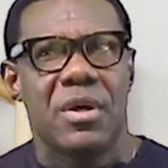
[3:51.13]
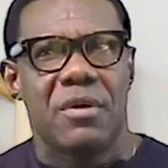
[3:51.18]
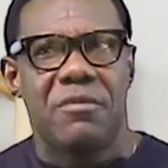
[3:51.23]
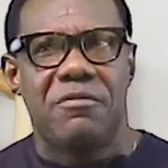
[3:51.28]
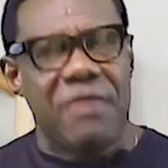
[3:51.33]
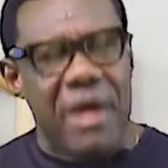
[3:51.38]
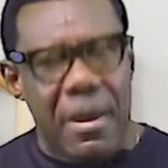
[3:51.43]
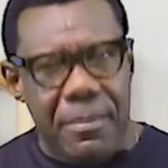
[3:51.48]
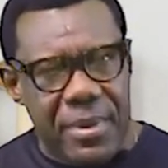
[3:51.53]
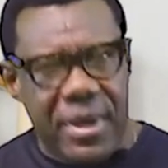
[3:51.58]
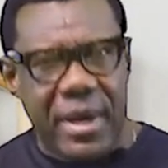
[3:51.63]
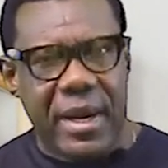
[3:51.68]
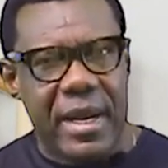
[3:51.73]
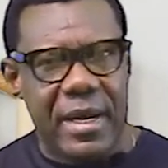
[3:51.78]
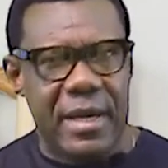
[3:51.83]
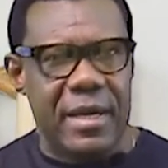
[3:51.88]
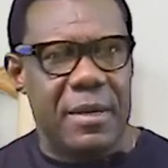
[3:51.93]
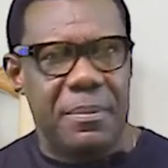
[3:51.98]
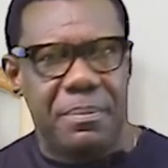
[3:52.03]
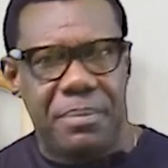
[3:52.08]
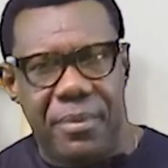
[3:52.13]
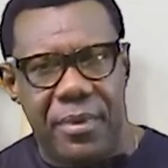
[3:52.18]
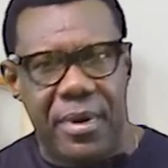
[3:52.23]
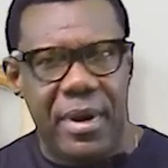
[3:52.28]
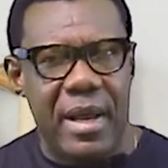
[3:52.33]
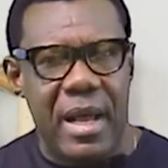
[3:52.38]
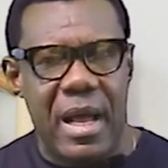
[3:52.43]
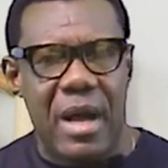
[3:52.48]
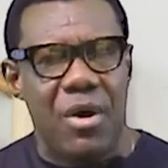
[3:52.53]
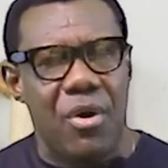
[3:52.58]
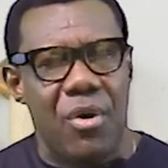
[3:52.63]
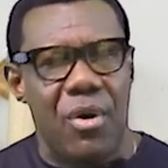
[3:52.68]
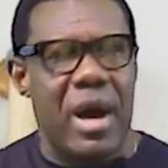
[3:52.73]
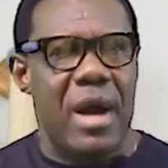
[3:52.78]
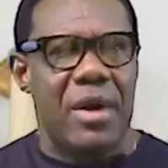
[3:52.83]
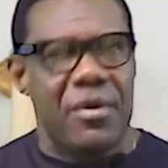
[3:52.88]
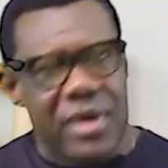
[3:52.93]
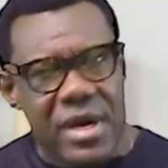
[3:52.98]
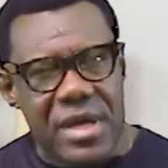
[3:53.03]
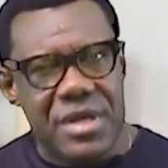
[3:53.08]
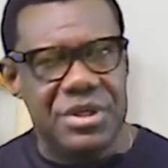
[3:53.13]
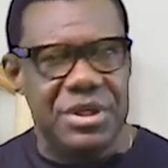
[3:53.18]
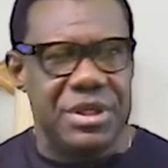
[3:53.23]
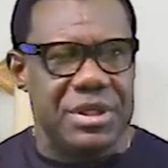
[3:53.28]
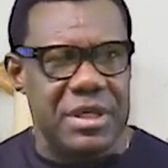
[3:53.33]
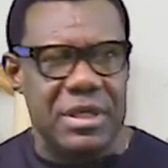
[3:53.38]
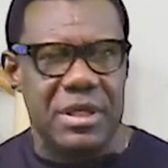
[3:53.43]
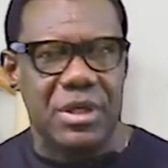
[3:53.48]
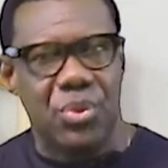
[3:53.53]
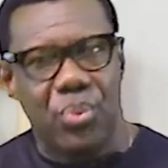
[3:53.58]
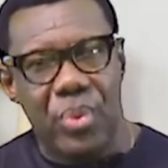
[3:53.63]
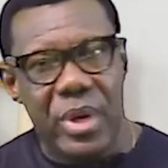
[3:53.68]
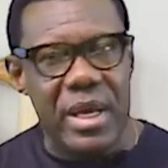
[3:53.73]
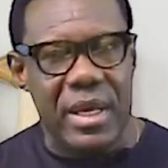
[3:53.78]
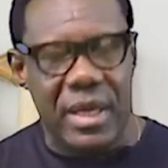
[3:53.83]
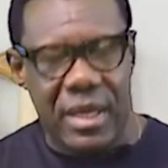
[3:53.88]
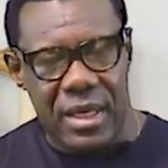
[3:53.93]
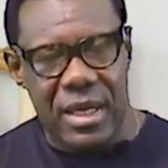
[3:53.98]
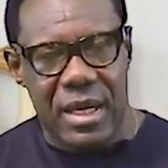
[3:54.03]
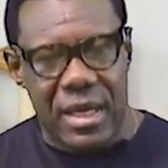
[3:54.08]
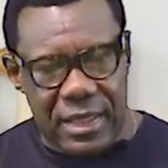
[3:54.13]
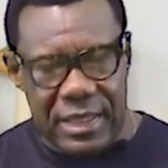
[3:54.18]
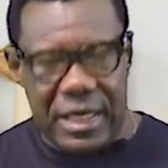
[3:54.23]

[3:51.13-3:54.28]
fabricate the prayer or arrange it in a way